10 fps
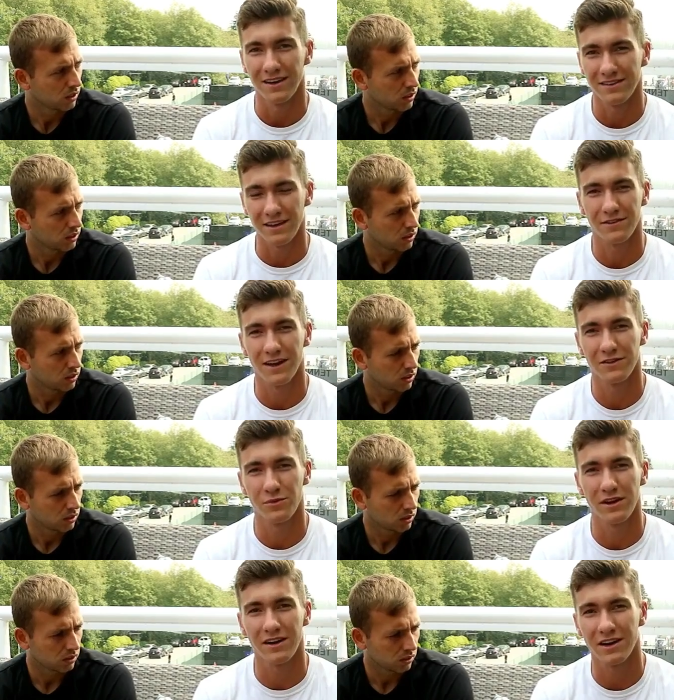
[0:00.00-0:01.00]
Speaker 1: right, Slice fans,
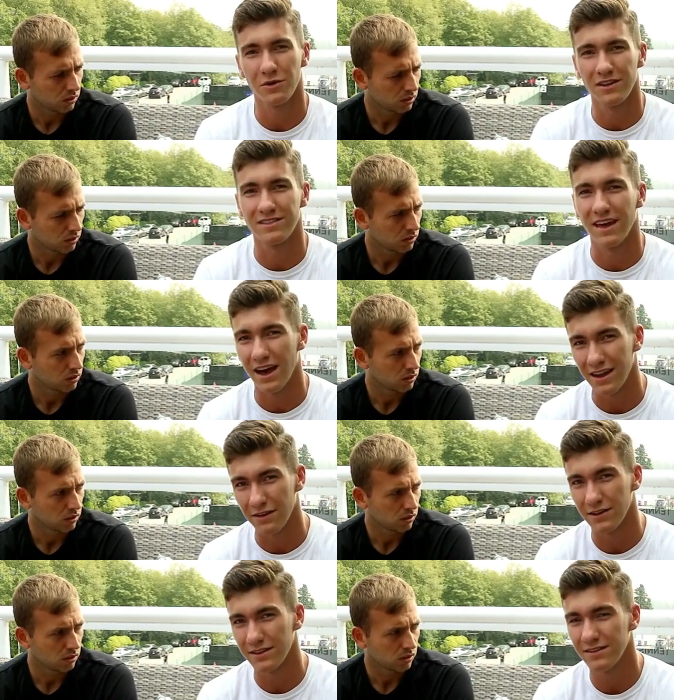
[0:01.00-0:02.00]
we are here with Dan
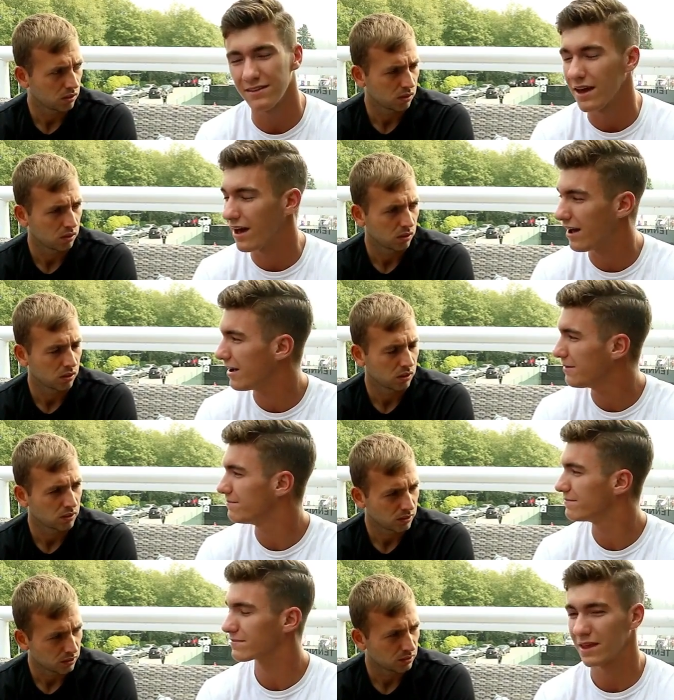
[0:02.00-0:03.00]
Evans. Um,
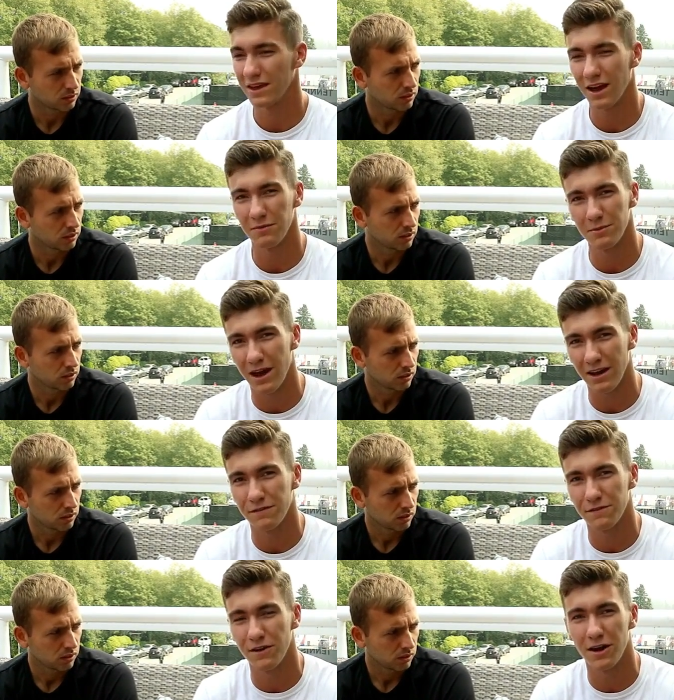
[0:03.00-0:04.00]
coming back
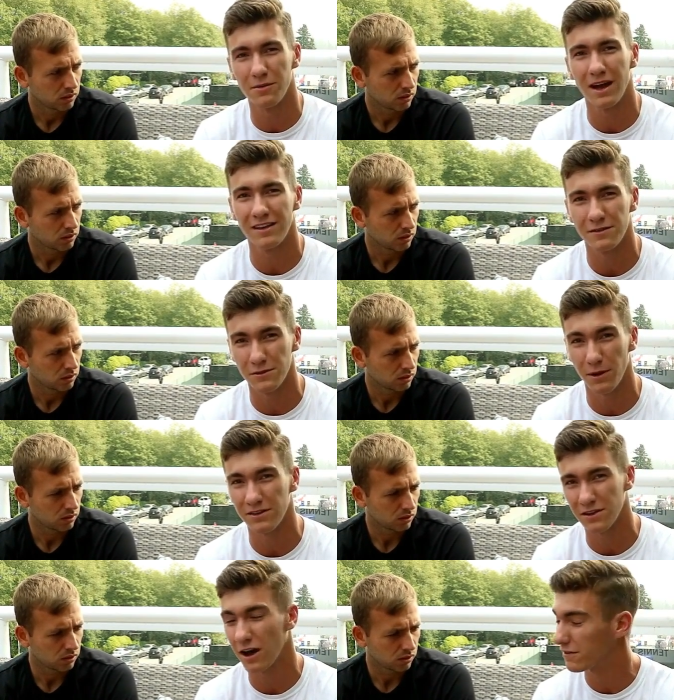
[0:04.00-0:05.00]
from a
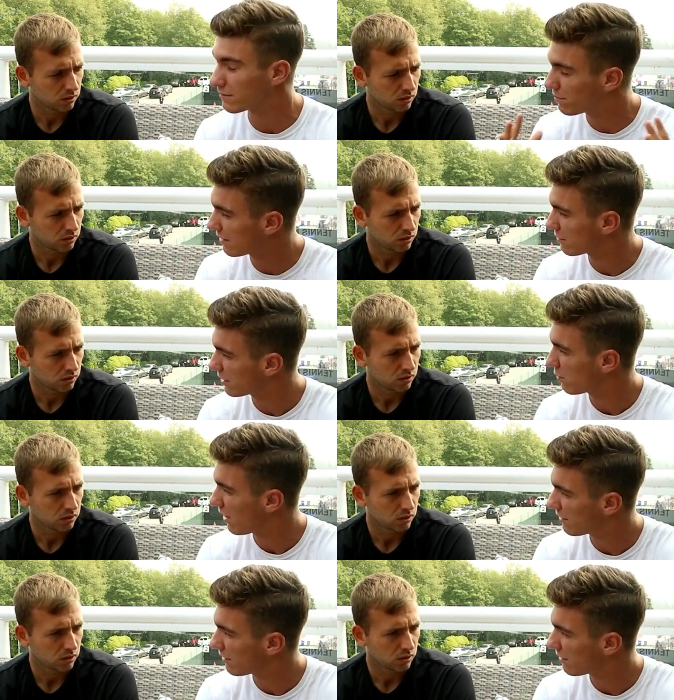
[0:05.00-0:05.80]
suspension off and playing really well